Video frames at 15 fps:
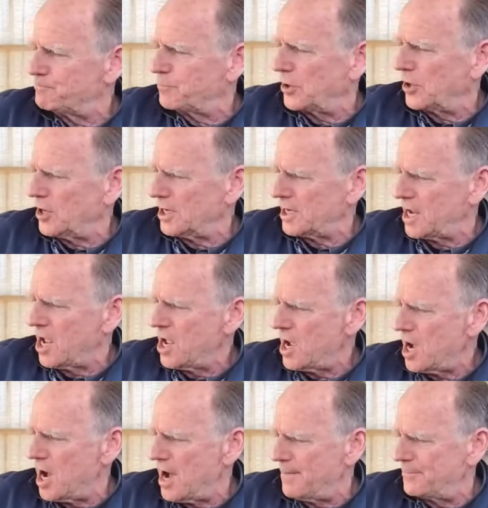perk
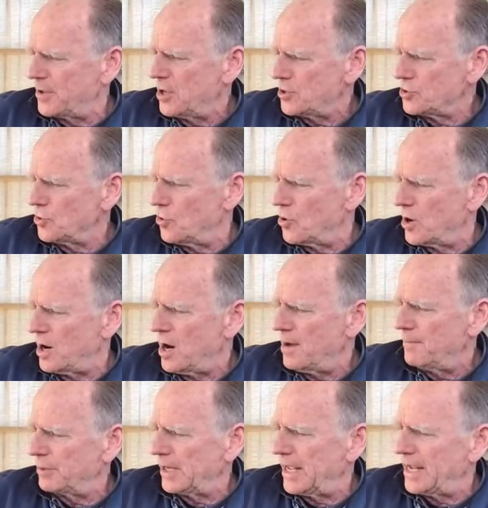up your
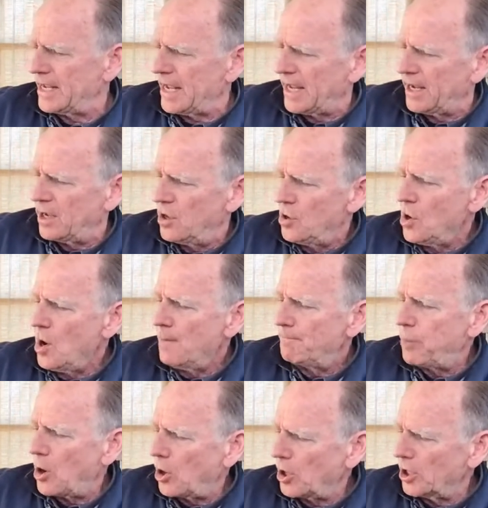playing.
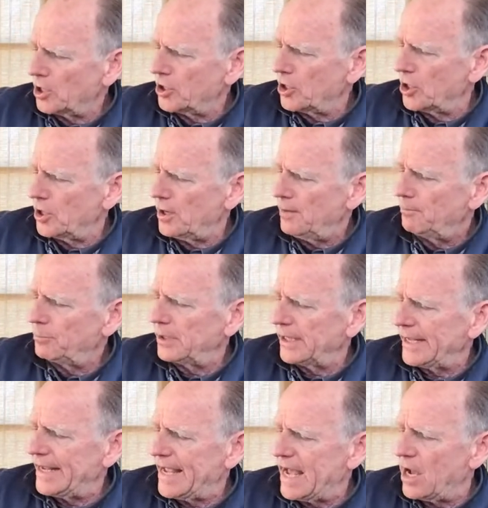Parker
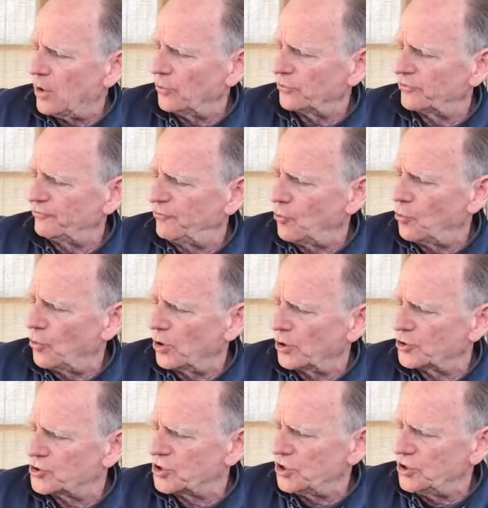Playhouse,
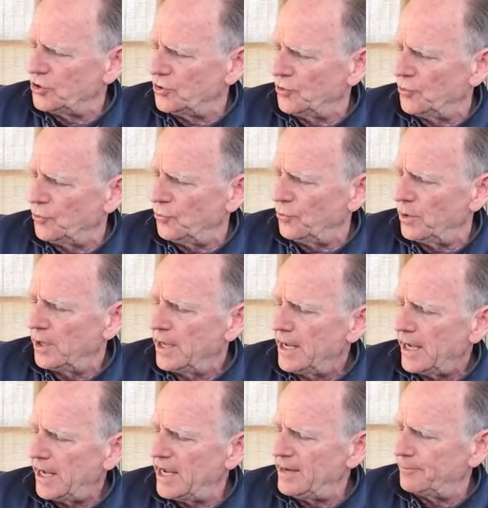4-2,
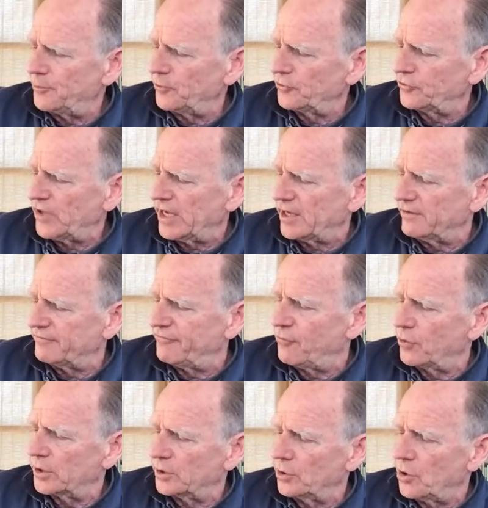April 2nd,
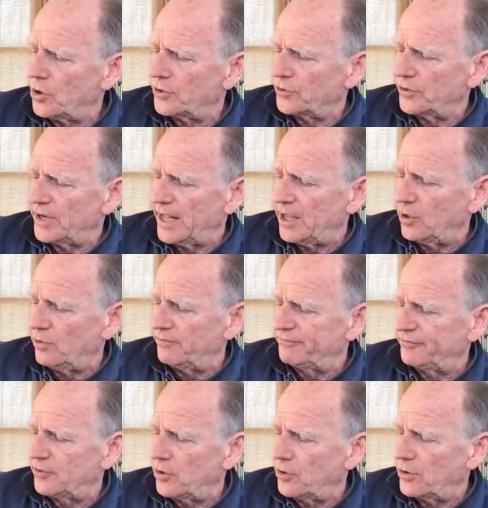Fort Lauderdale,
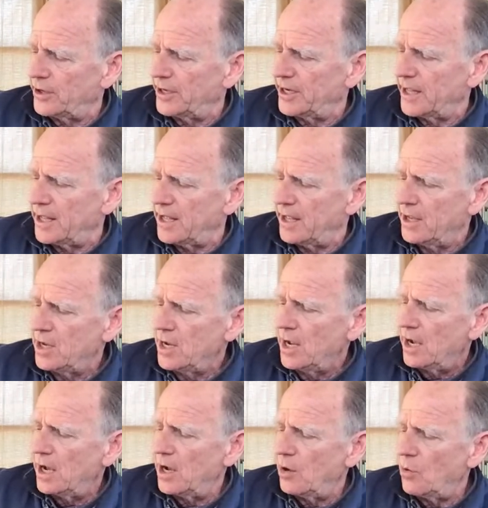Florida.
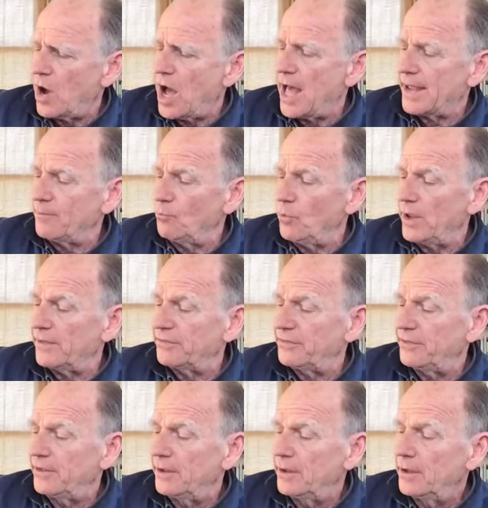I'm
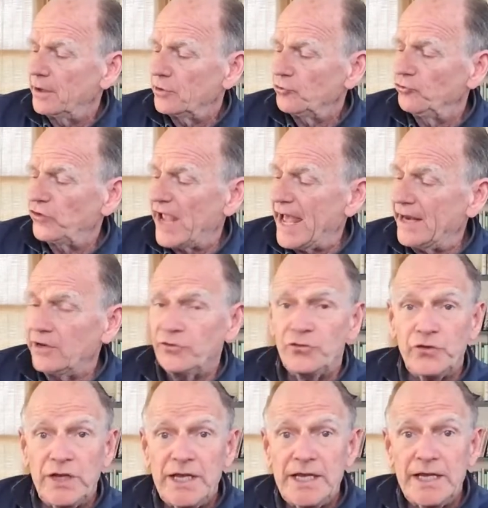with
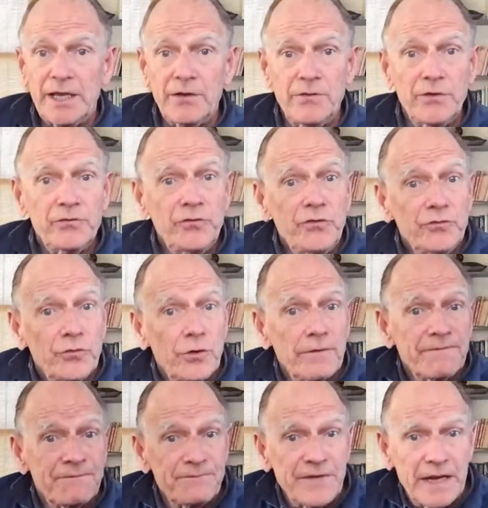Janice Ian. This is her
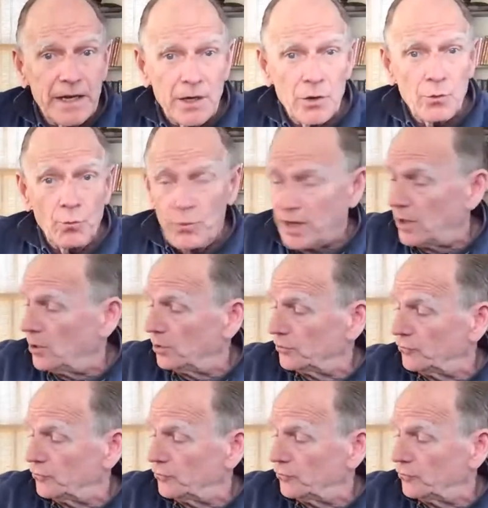farewell